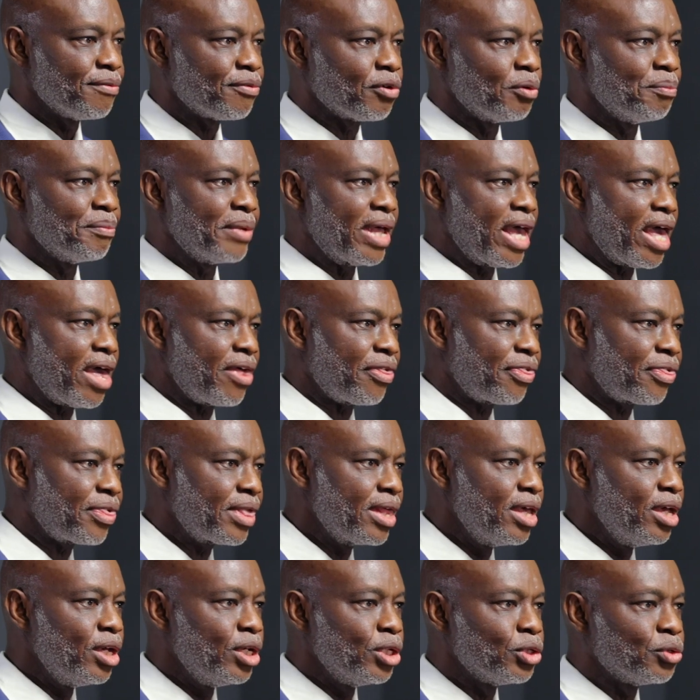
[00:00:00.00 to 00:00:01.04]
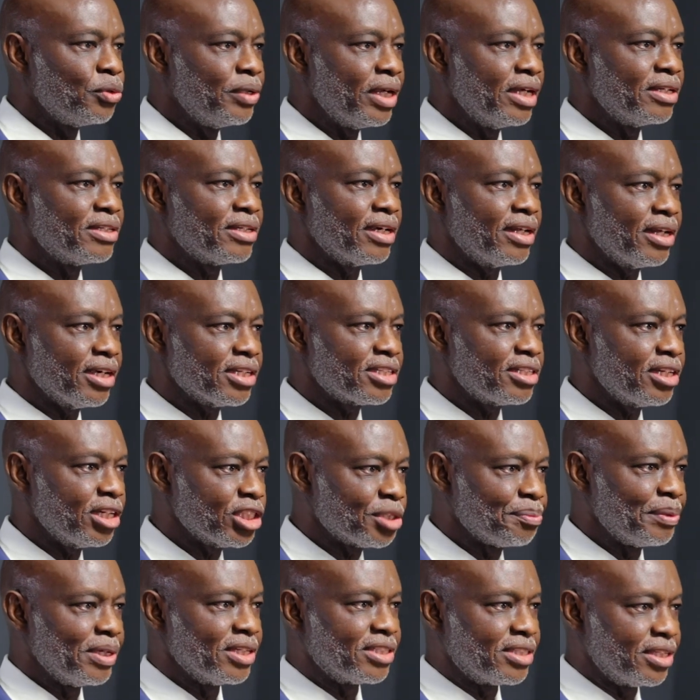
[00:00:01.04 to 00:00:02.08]
from Earth to the International
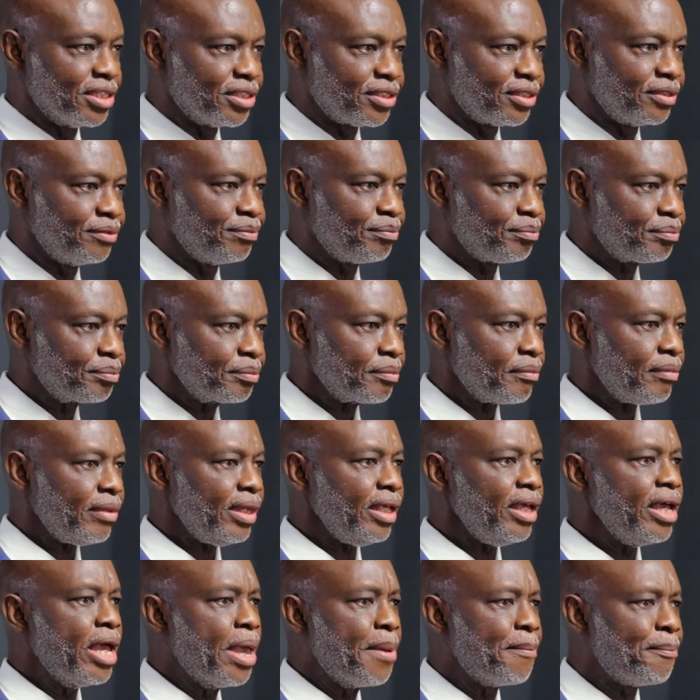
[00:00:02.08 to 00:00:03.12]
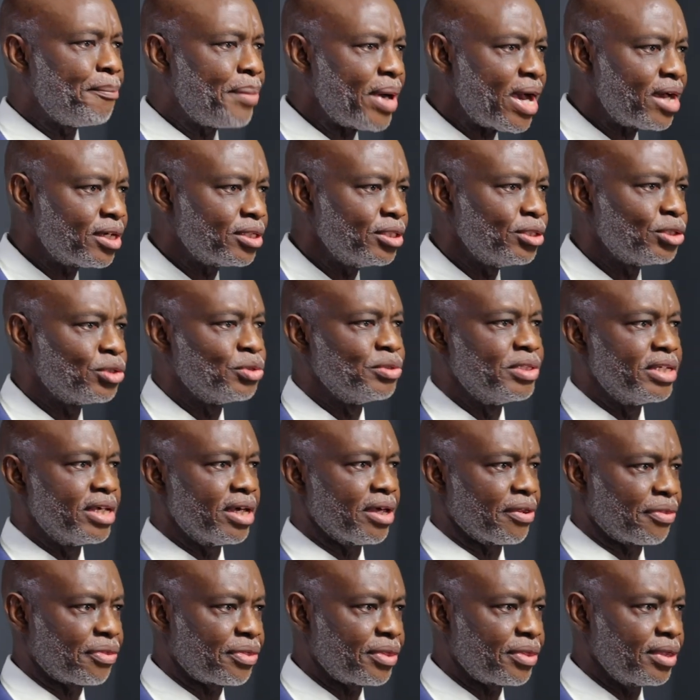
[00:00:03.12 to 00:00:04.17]
Space Station and back to the
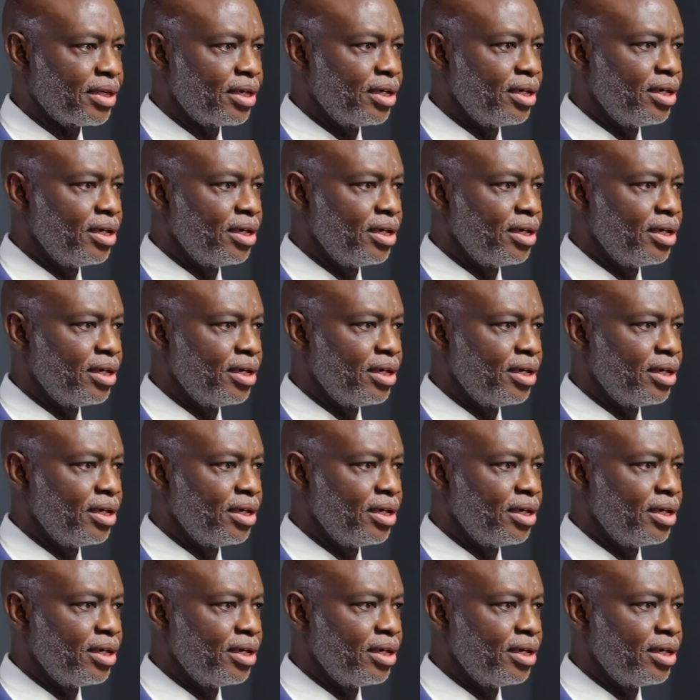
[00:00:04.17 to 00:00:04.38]
Earth.